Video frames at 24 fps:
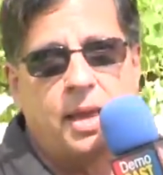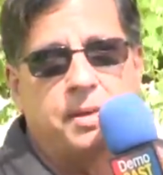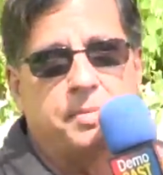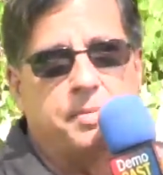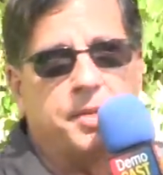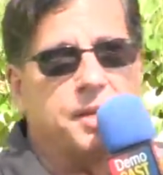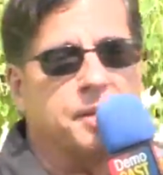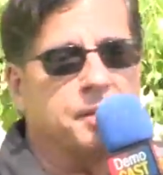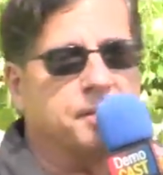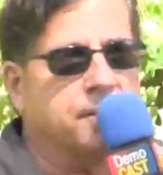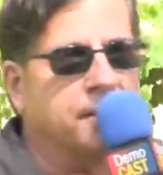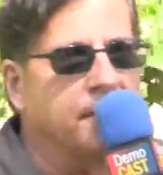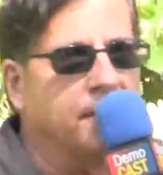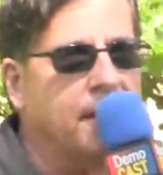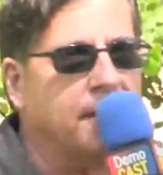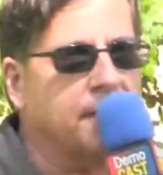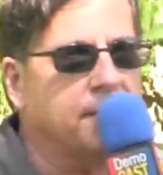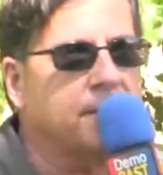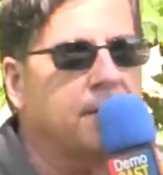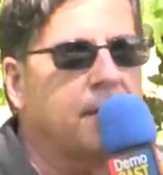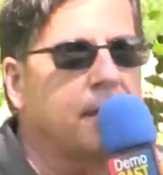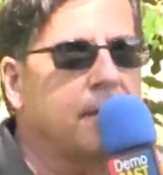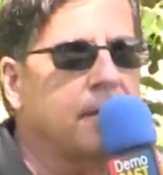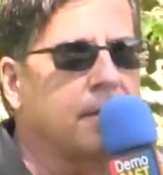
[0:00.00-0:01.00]
because the
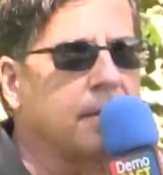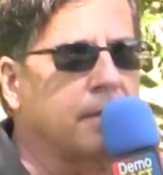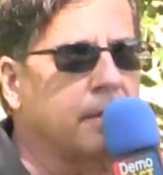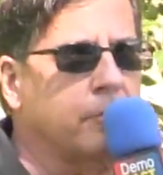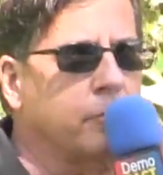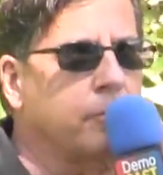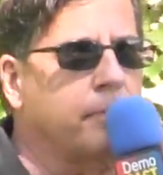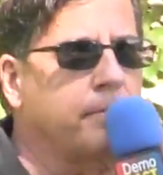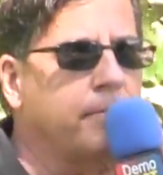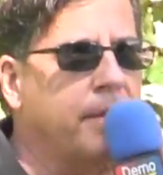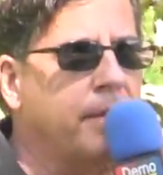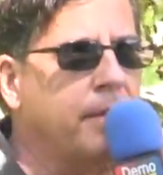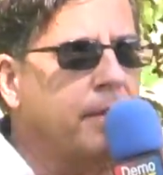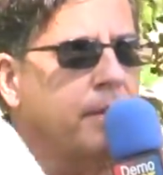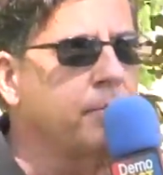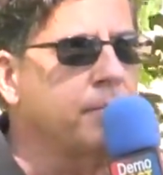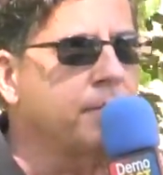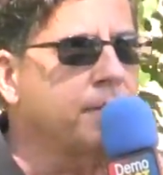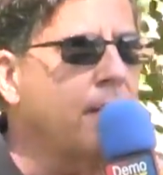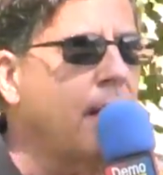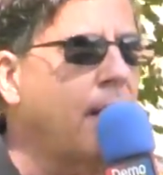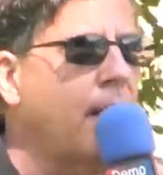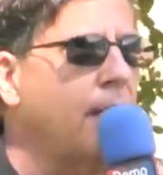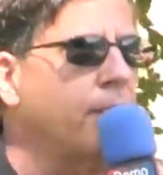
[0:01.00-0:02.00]
next day the liberal media
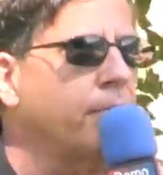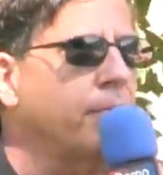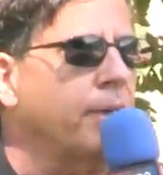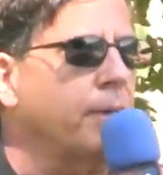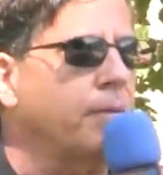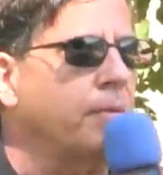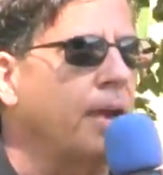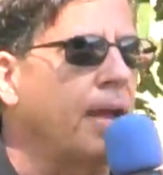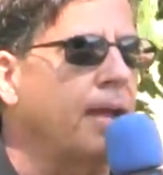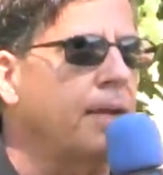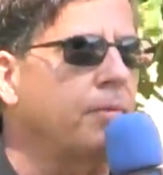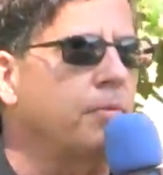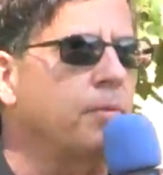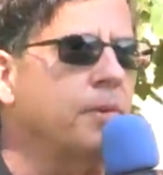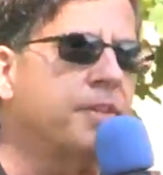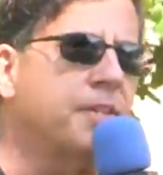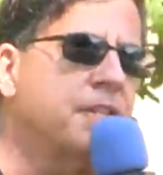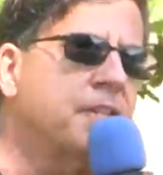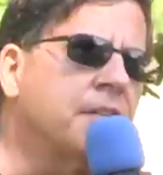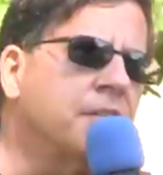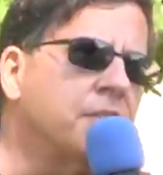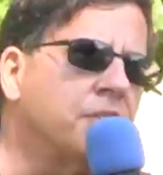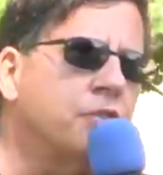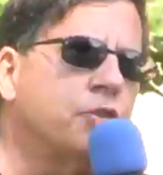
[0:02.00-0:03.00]
was hollering, right? Well,
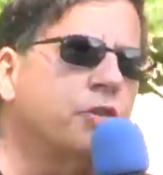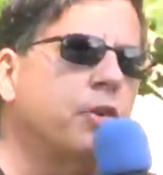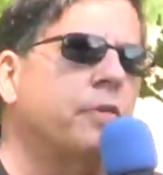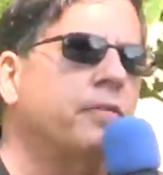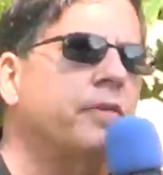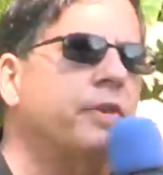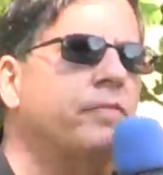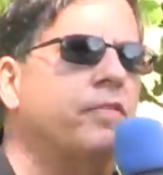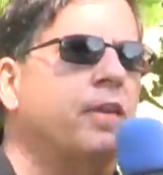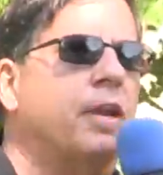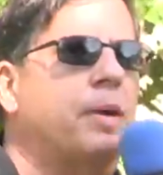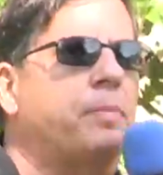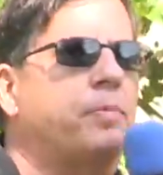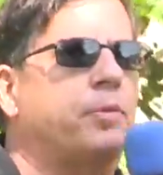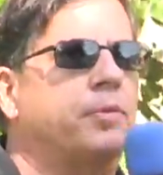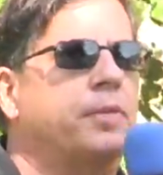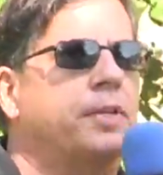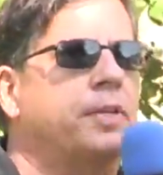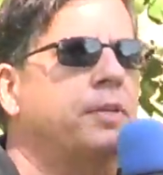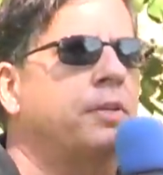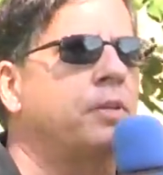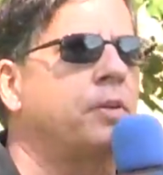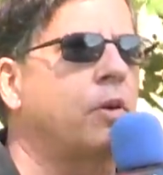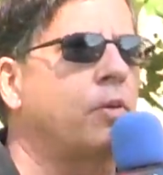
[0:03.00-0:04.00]
this conservative couple
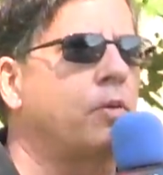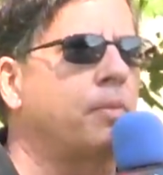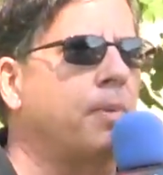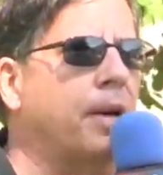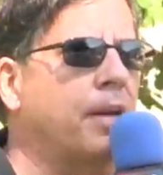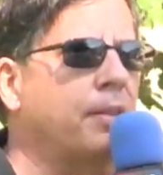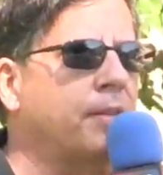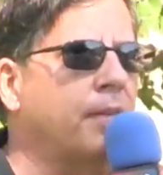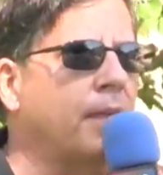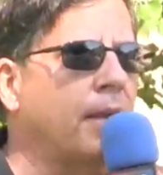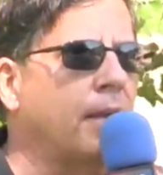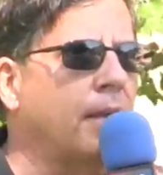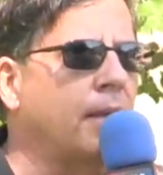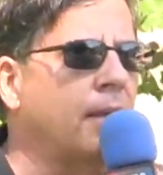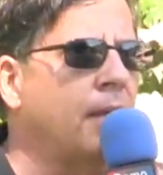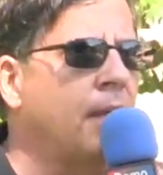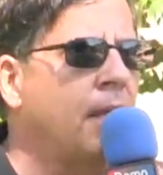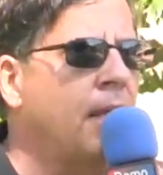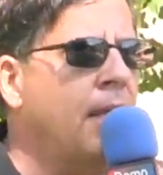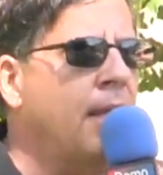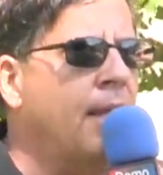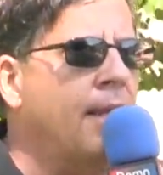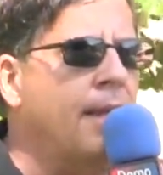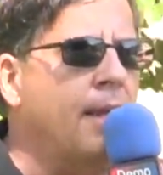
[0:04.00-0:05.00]
didn't know about that.
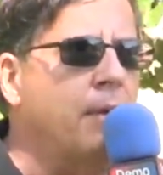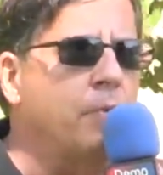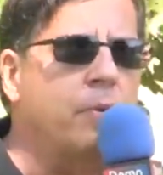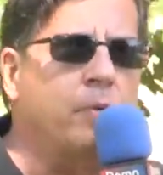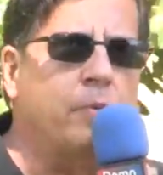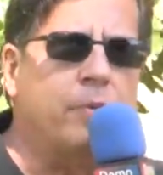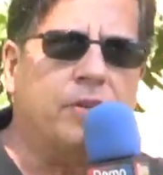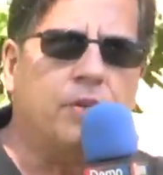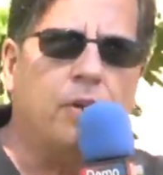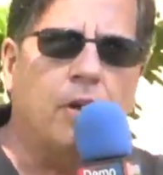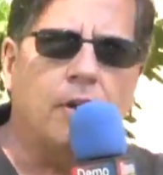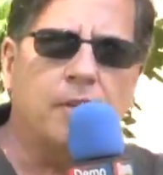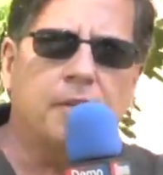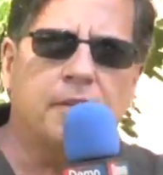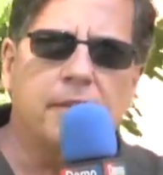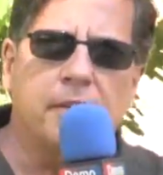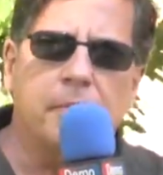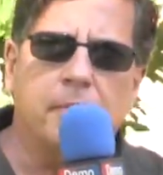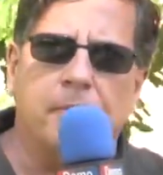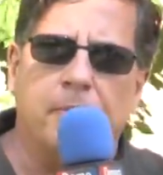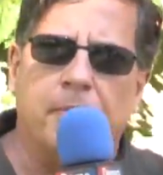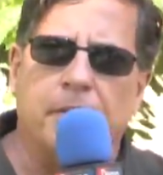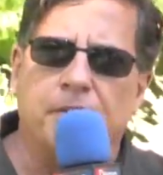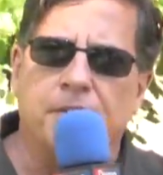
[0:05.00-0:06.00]
And when we talked to
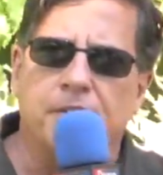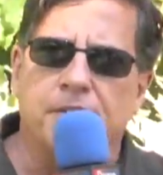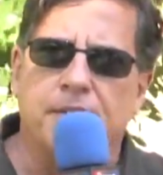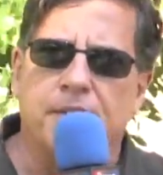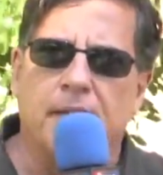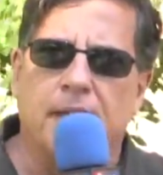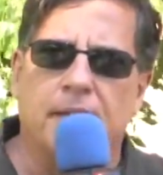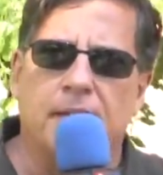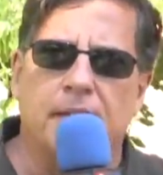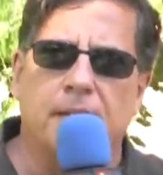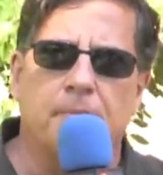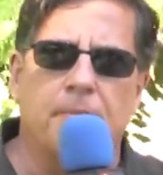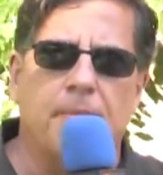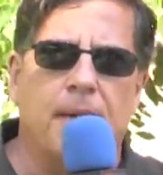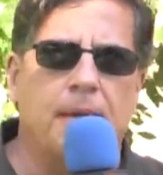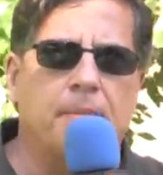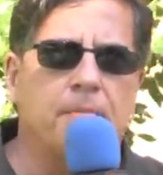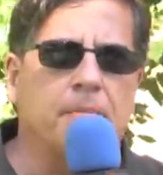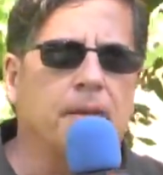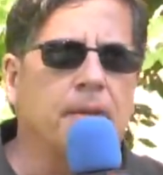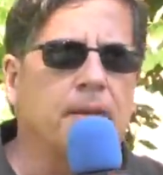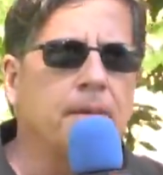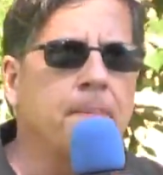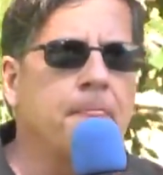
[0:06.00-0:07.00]
them about the Second
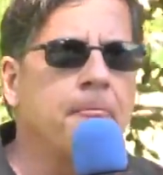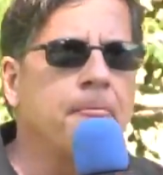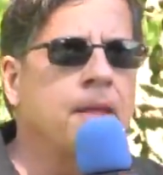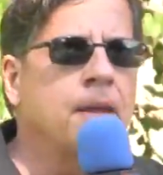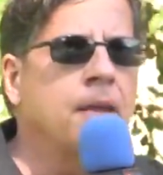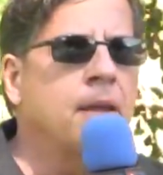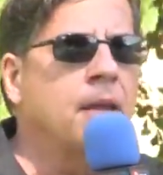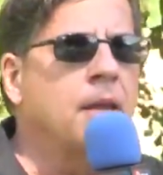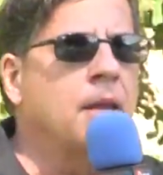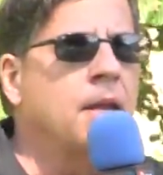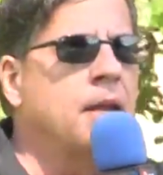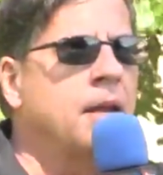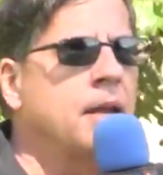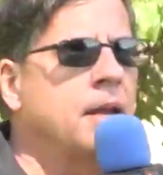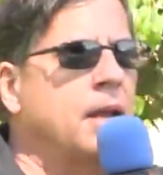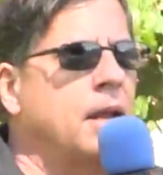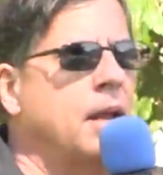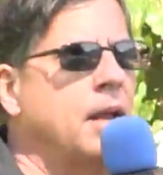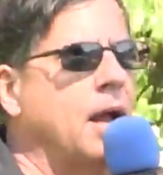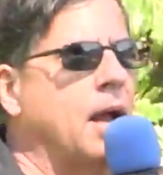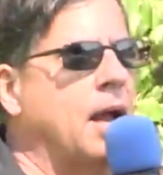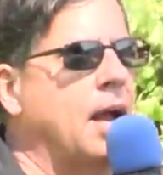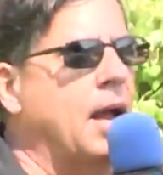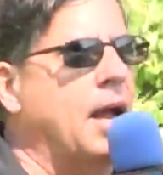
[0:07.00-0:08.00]
Amendment,
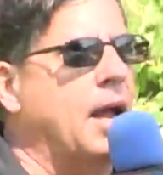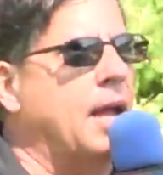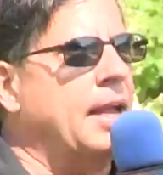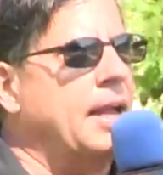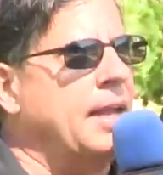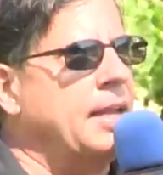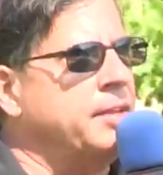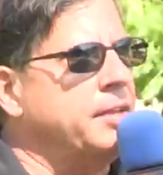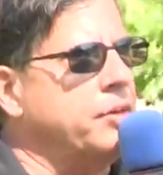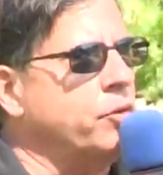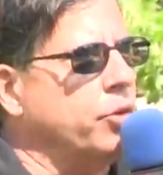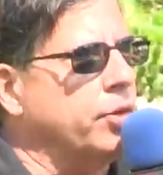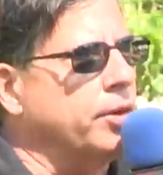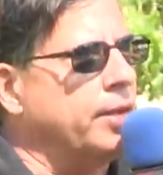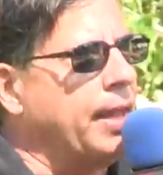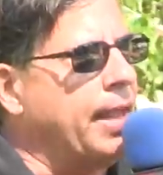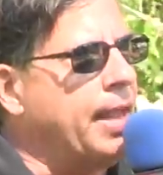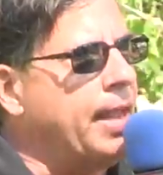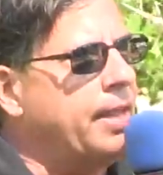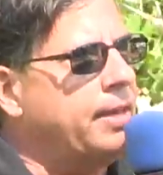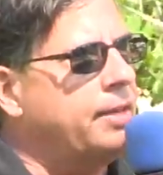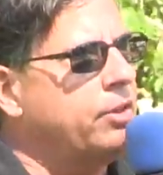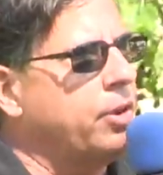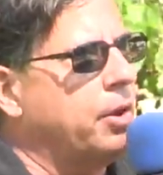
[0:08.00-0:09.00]
and the
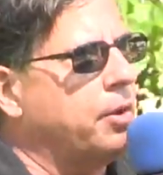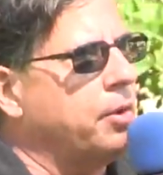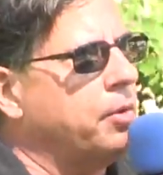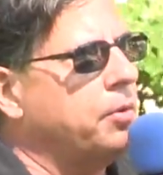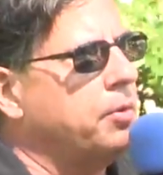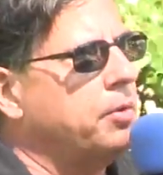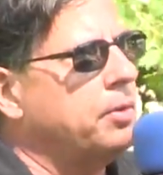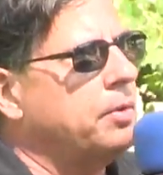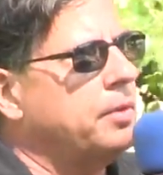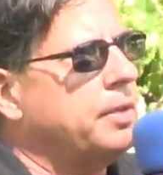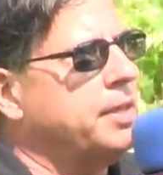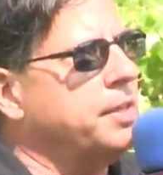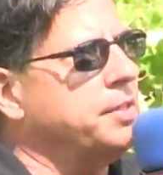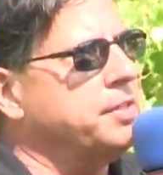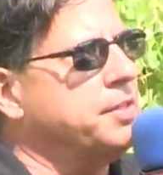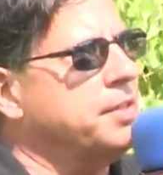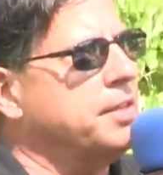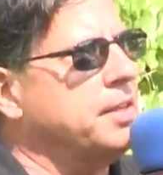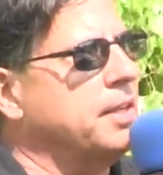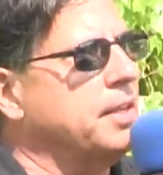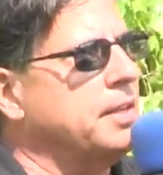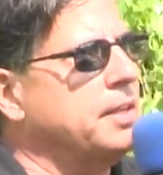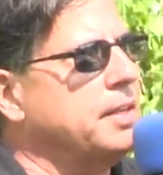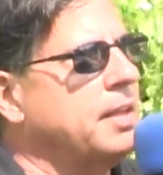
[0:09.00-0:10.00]
Orlando
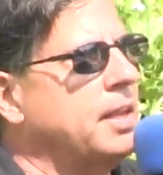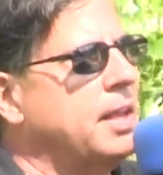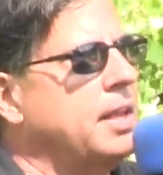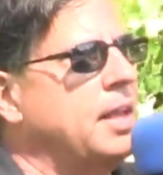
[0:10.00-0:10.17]
incident,